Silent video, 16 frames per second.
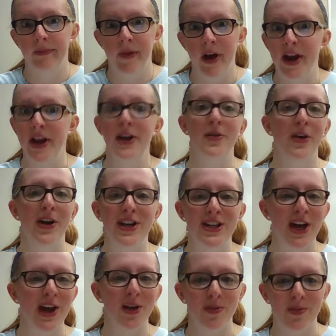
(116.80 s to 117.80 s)
any
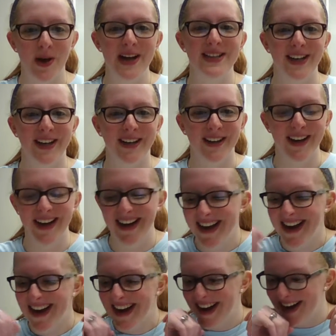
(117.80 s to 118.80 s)
retailer, basically.
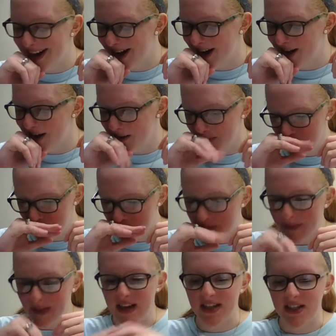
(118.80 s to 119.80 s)

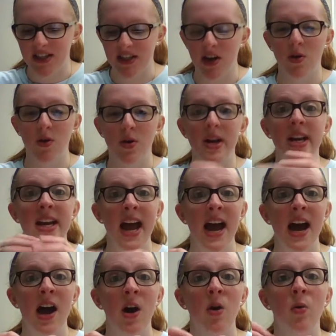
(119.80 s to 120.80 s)
So
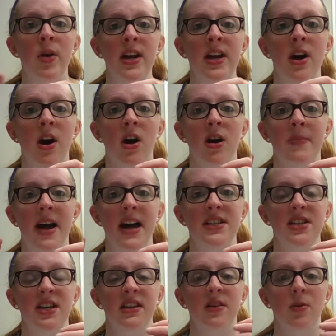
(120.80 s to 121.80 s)
now we are
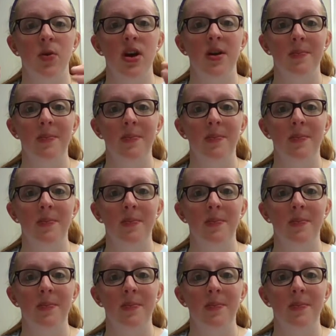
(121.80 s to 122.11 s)
imagining that we're a